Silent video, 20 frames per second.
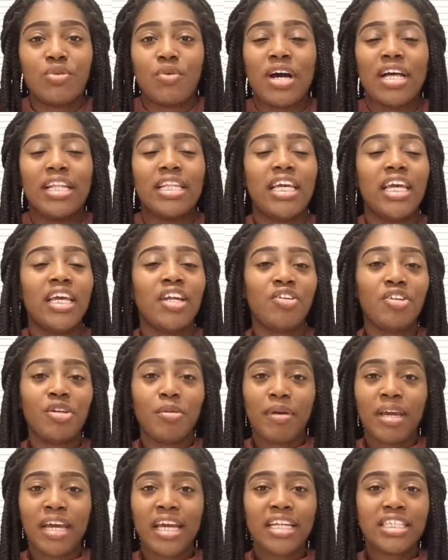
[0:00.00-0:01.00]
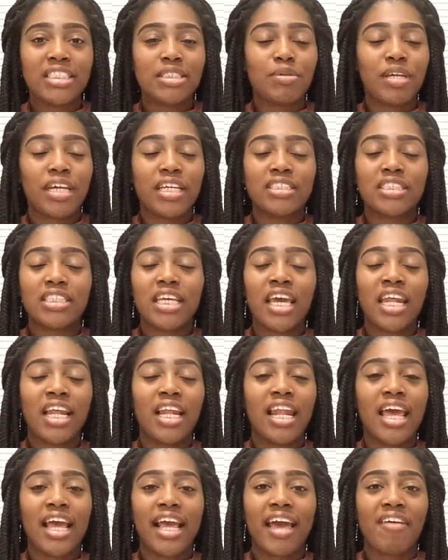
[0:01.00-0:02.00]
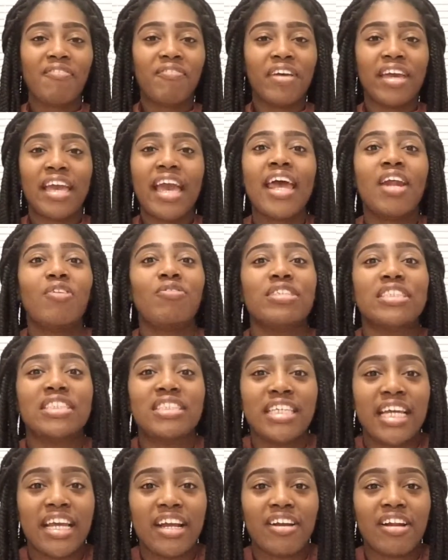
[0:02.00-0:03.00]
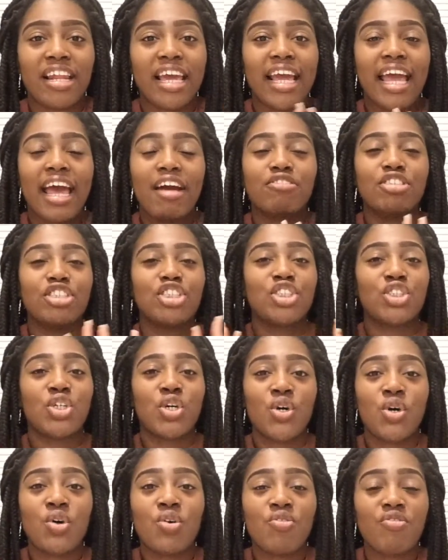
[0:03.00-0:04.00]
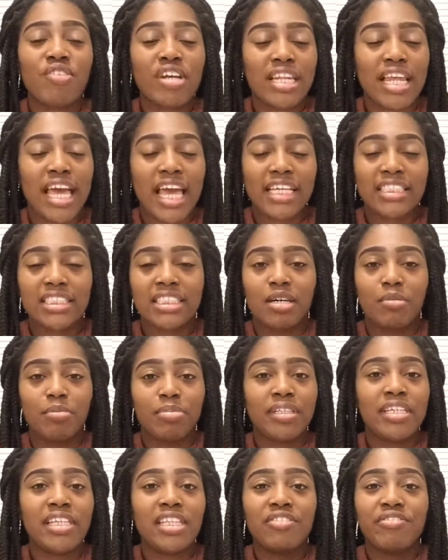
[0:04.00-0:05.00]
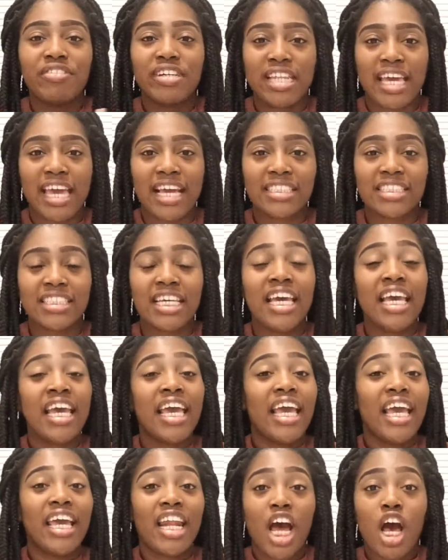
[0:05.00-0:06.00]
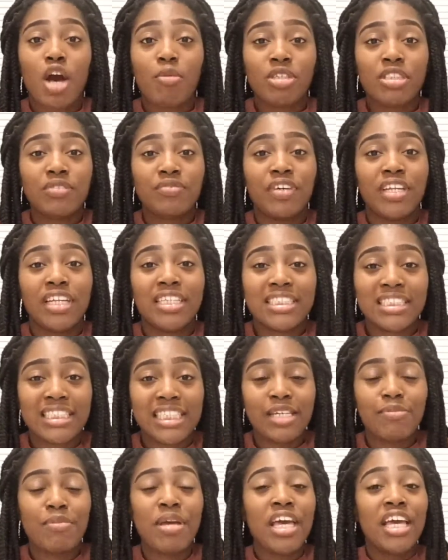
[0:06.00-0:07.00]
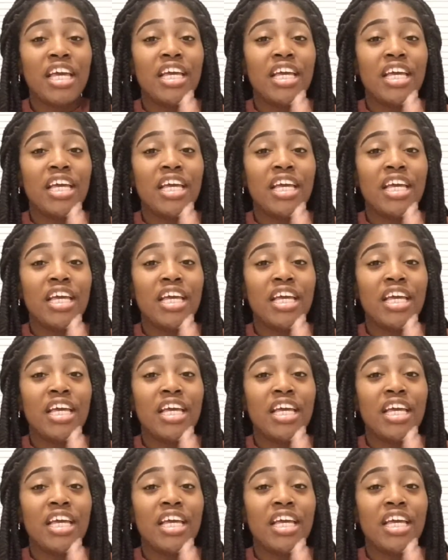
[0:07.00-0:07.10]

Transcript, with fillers: and while laying on the bed it's, it's kind of like I forgot it was there like I was so relaxed completely relaxed and I almost fell asleep